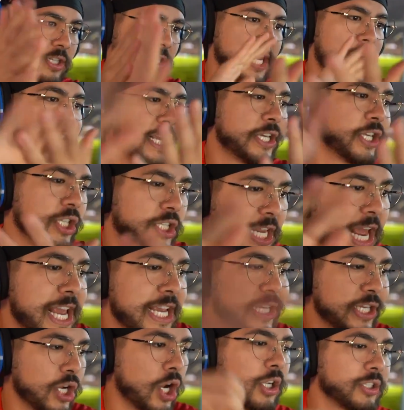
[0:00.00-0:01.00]
Take
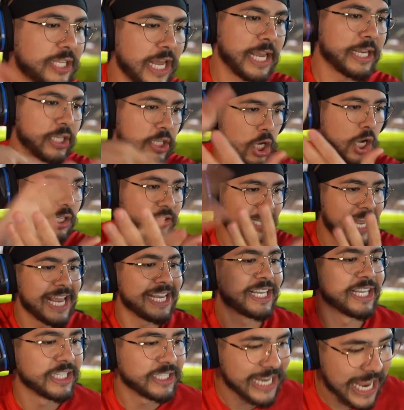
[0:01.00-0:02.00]
it all.
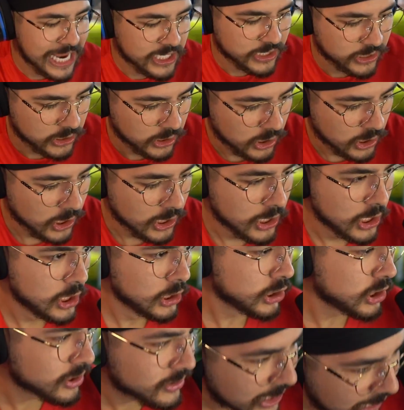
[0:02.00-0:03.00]

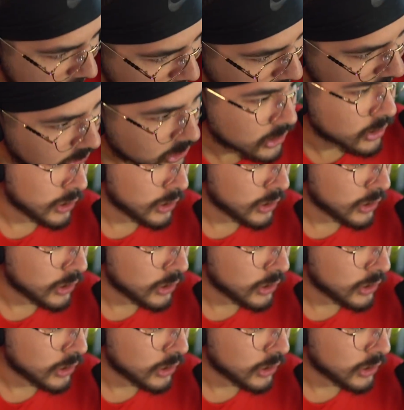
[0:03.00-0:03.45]
Just take it.